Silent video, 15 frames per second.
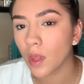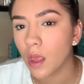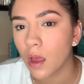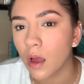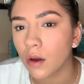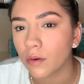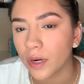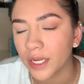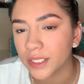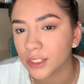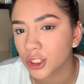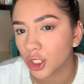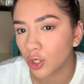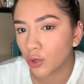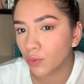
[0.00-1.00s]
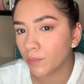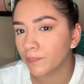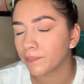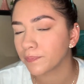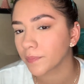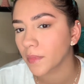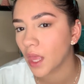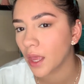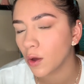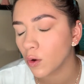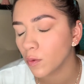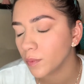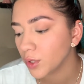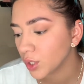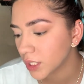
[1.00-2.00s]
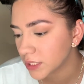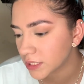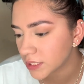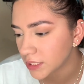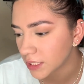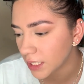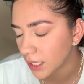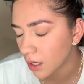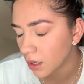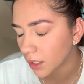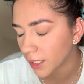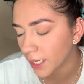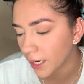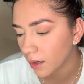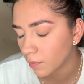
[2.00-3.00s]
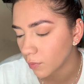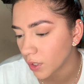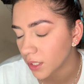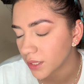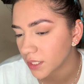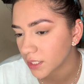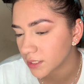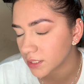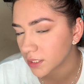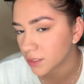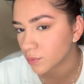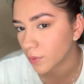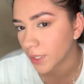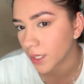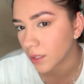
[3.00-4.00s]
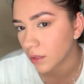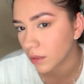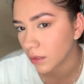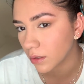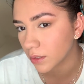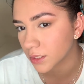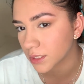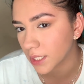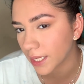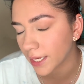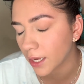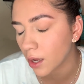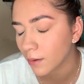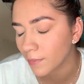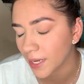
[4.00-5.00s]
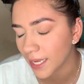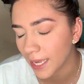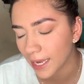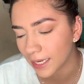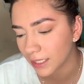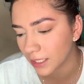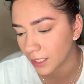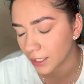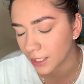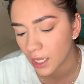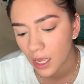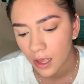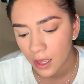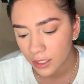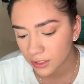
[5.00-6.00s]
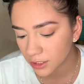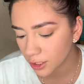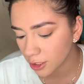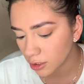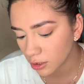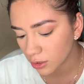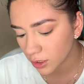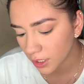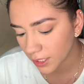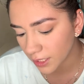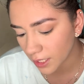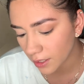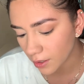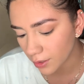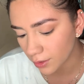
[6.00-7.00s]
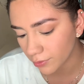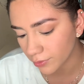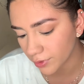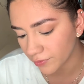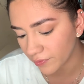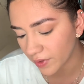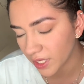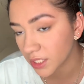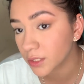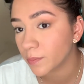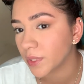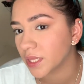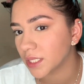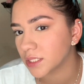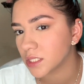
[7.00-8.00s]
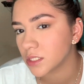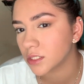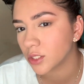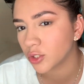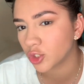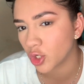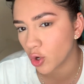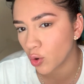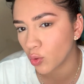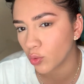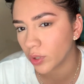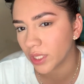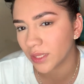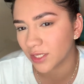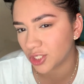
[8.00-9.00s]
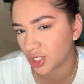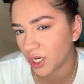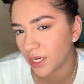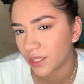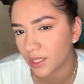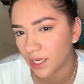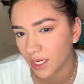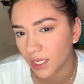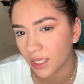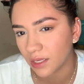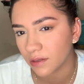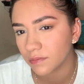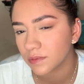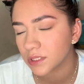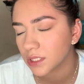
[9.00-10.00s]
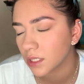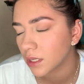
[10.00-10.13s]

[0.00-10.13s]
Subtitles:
Alright, so I hope you can see on camera. This is what it looks like on my eyelid. It's gonna look like that all over the face, but this is the tone and the shade that it gives.